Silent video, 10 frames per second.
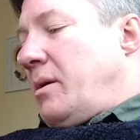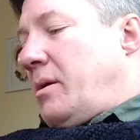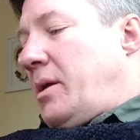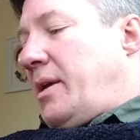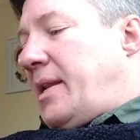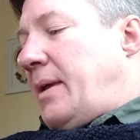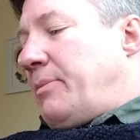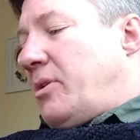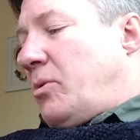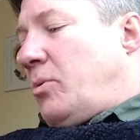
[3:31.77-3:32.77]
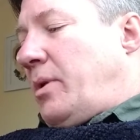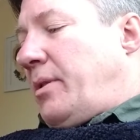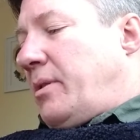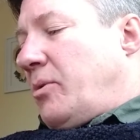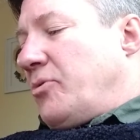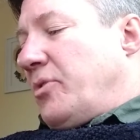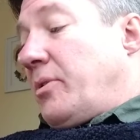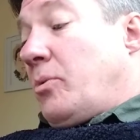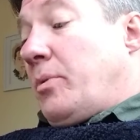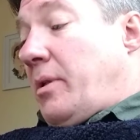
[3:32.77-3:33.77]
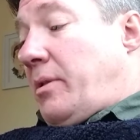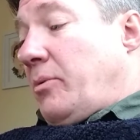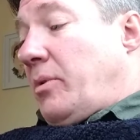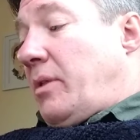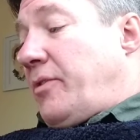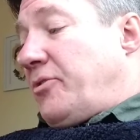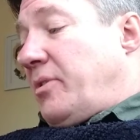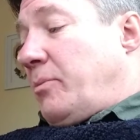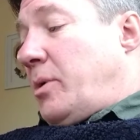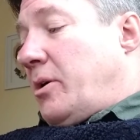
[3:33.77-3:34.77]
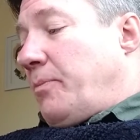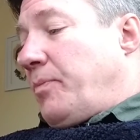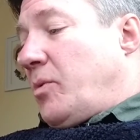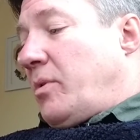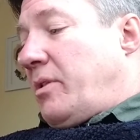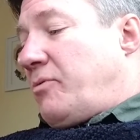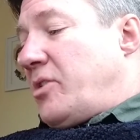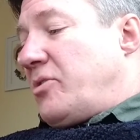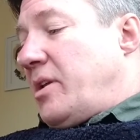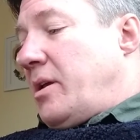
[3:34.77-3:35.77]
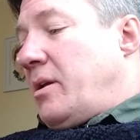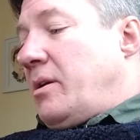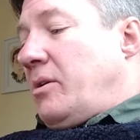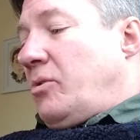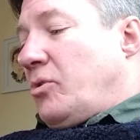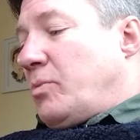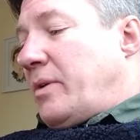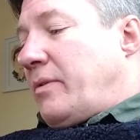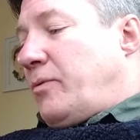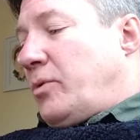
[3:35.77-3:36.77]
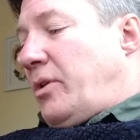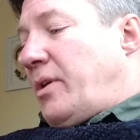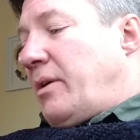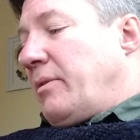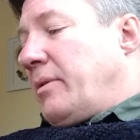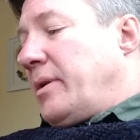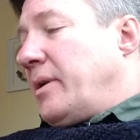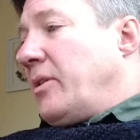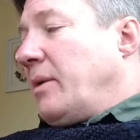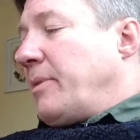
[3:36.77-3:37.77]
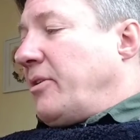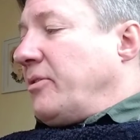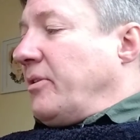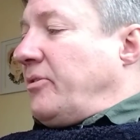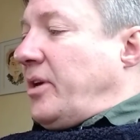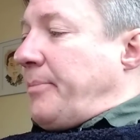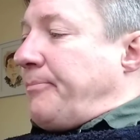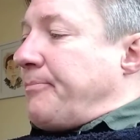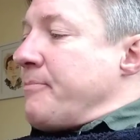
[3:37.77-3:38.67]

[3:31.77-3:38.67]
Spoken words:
He claimed that all his soldiers also saw this vision as well, although strangely, not one of the 40,000 said anything about it at the time.